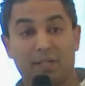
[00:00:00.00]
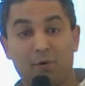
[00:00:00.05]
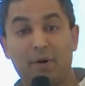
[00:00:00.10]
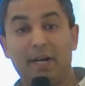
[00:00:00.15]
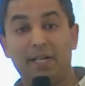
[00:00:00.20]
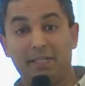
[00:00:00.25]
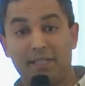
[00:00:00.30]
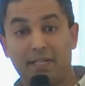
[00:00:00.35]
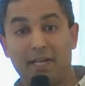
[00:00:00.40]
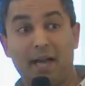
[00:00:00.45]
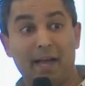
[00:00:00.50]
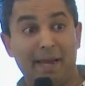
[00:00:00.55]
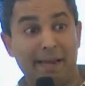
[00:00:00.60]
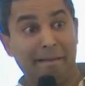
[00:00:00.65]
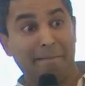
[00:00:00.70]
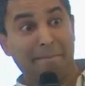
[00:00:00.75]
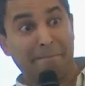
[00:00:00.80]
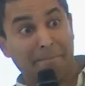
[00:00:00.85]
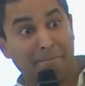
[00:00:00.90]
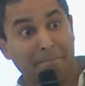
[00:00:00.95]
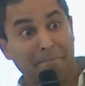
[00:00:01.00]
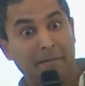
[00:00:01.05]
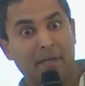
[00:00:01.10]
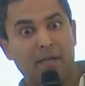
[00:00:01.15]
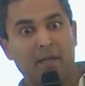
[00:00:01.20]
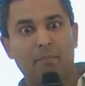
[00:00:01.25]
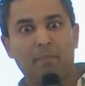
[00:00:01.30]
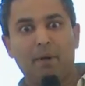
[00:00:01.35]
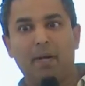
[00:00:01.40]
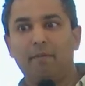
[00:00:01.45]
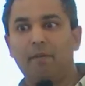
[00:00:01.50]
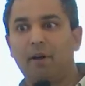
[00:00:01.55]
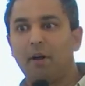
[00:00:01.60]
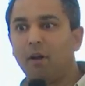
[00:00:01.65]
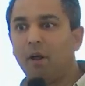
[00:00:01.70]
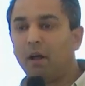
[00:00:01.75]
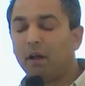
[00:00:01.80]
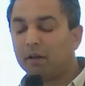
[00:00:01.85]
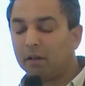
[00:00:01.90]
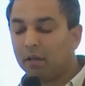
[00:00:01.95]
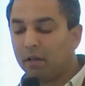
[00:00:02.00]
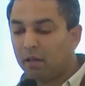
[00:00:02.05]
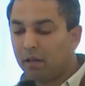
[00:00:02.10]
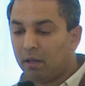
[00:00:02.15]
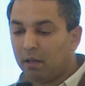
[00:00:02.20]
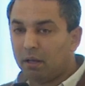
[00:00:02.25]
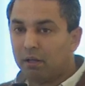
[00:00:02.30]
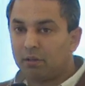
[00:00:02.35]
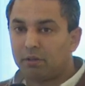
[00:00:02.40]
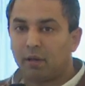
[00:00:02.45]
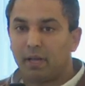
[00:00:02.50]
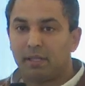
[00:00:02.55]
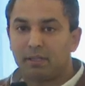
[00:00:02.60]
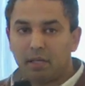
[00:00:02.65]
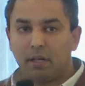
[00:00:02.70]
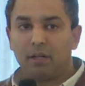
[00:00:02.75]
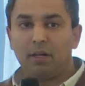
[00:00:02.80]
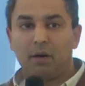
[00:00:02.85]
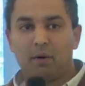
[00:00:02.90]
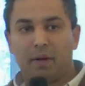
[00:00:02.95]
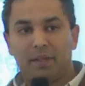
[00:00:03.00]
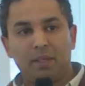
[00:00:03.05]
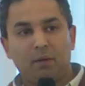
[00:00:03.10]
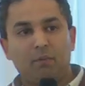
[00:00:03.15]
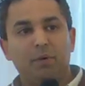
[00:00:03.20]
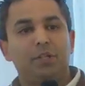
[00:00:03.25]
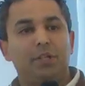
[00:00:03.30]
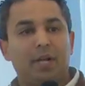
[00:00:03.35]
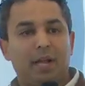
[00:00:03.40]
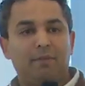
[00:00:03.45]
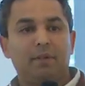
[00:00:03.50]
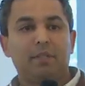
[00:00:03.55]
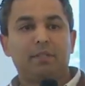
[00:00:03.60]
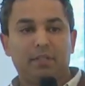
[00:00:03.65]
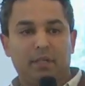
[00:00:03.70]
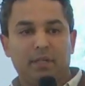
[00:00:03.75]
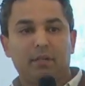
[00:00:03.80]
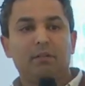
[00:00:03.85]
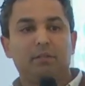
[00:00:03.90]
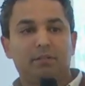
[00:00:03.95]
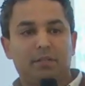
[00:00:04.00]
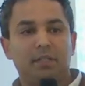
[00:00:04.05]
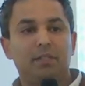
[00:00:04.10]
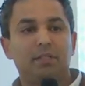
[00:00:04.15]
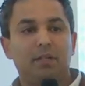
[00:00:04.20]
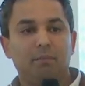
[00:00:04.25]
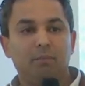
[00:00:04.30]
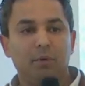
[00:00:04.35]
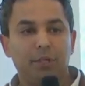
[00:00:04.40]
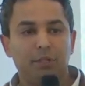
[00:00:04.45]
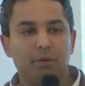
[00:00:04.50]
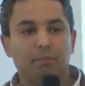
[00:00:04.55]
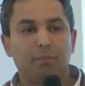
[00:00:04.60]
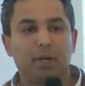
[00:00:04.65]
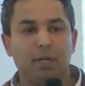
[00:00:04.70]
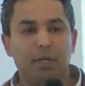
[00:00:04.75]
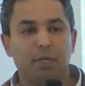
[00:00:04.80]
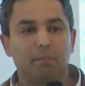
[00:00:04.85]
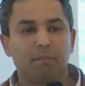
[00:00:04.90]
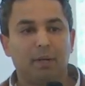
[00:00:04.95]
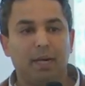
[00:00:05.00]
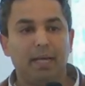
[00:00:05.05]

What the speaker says: the crazy guy, believe it or not. So I said, I think we should have a single system we should put into